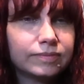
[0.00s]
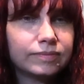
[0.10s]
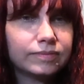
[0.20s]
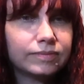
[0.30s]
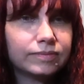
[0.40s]

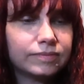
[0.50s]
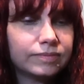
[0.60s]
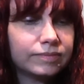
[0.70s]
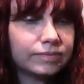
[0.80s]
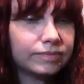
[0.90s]

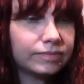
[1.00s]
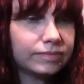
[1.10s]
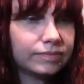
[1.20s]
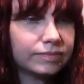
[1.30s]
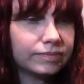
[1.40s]

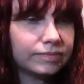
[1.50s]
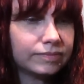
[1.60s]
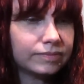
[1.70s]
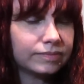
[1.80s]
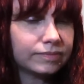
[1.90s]

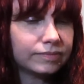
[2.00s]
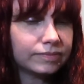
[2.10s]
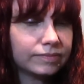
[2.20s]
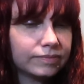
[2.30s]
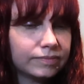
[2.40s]

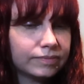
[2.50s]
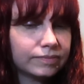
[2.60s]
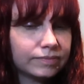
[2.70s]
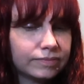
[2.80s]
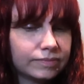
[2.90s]

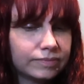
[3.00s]
The person shown says nothing.